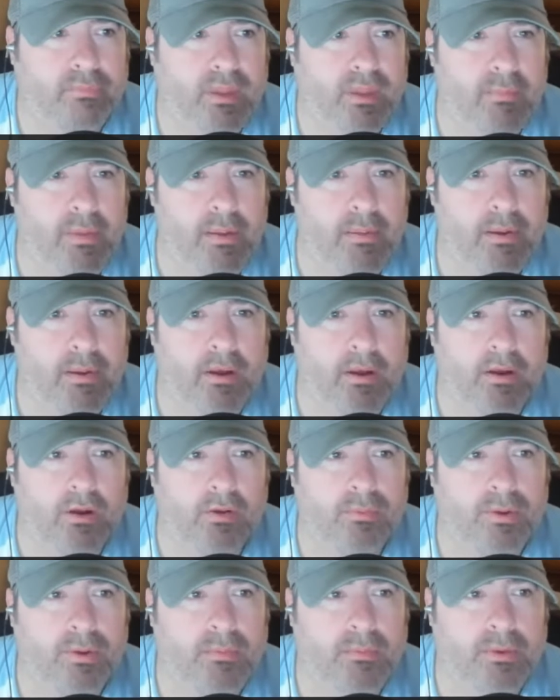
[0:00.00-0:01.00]
maybe I'll
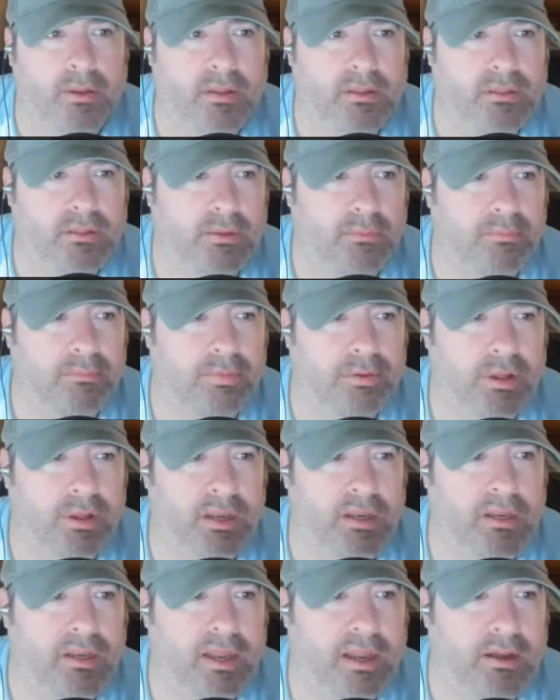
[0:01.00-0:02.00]
help him get something
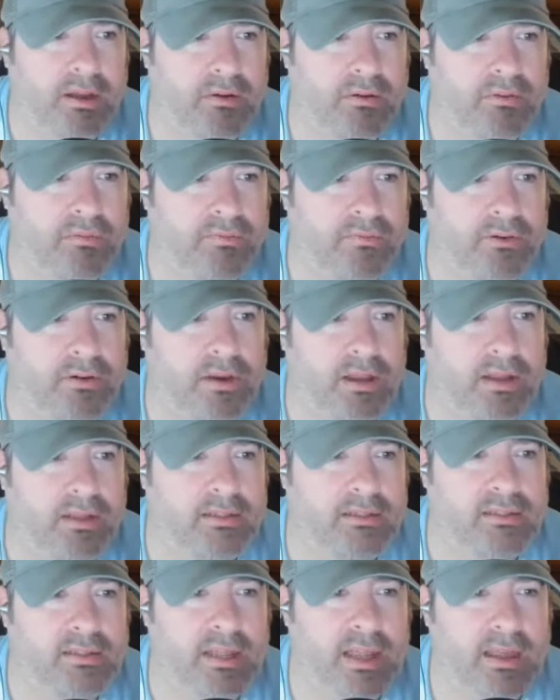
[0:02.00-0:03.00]
planned out for
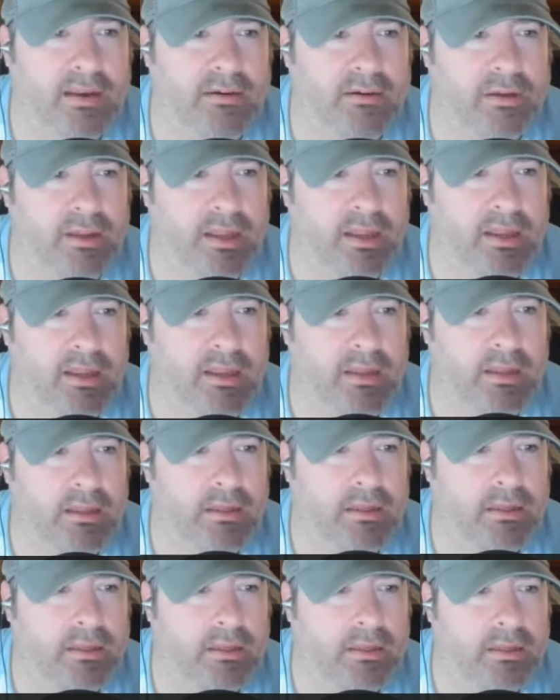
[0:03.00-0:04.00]
next Saturday,
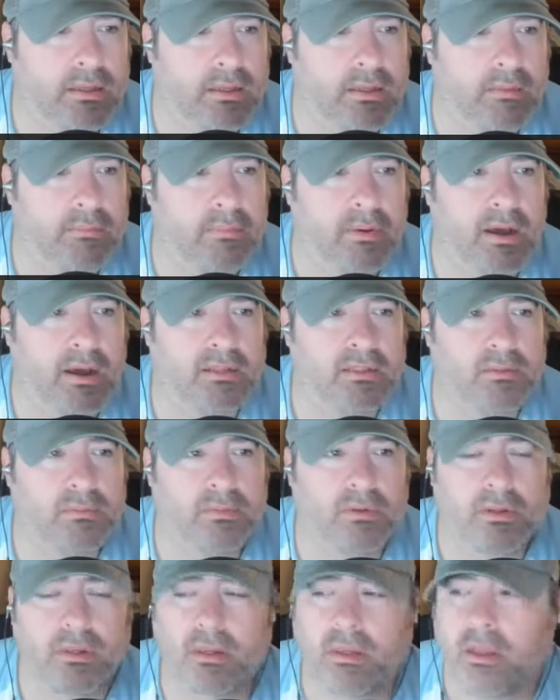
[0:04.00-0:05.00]

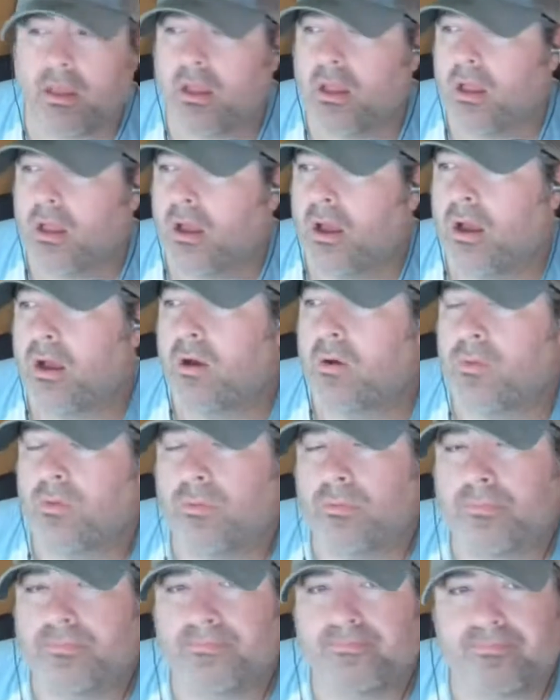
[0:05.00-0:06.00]
possibly. Oh,